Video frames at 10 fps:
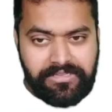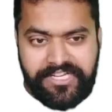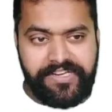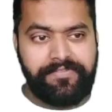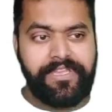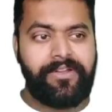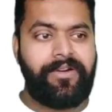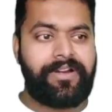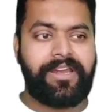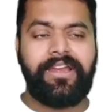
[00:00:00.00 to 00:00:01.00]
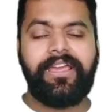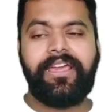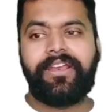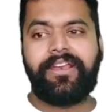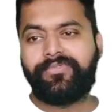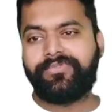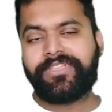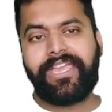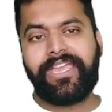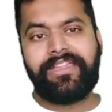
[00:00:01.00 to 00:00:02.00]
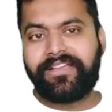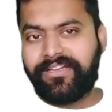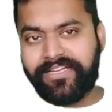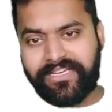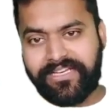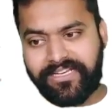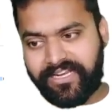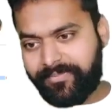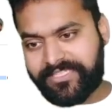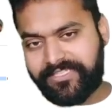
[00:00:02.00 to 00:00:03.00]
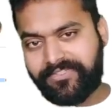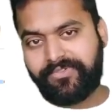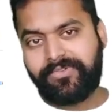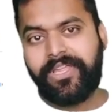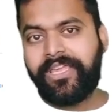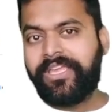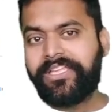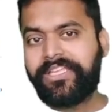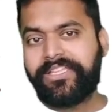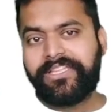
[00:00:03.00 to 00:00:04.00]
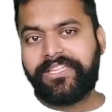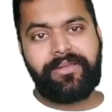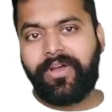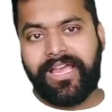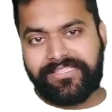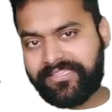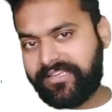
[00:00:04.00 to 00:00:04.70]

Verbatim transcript: Trivy or Clair to scan the container images so this repo has